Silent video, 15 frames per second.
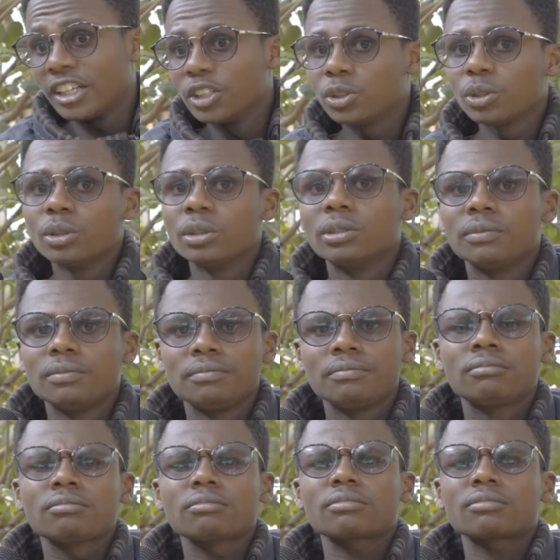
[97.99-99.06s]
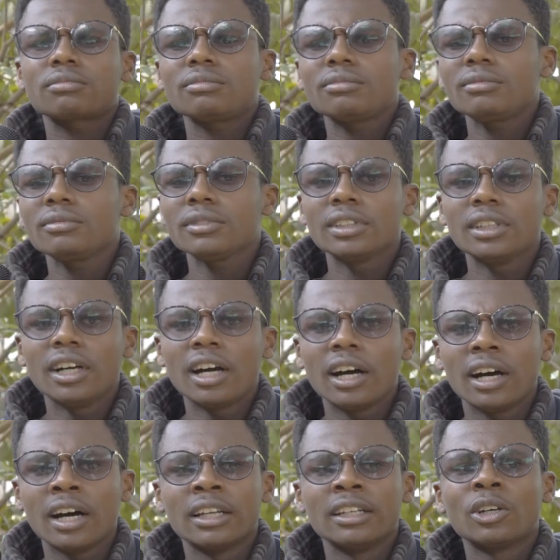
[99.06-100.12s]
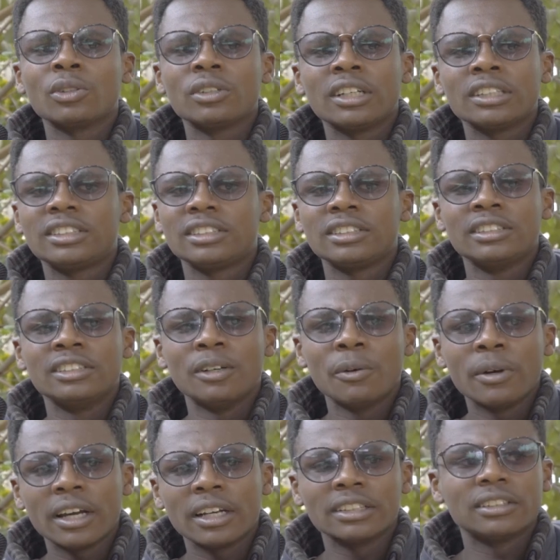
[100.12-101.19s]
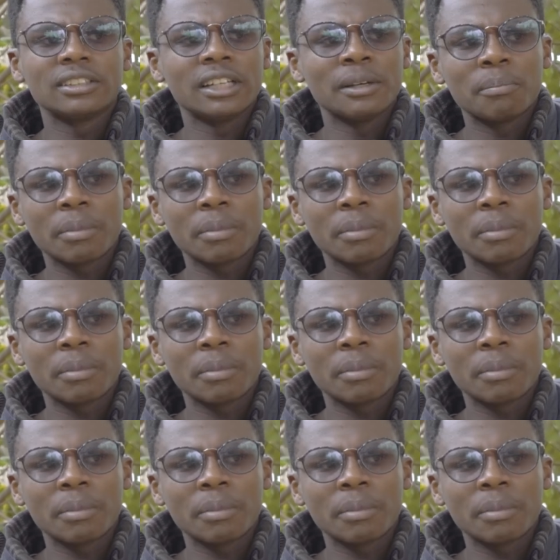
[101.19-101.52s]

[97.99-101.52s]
So now that is where the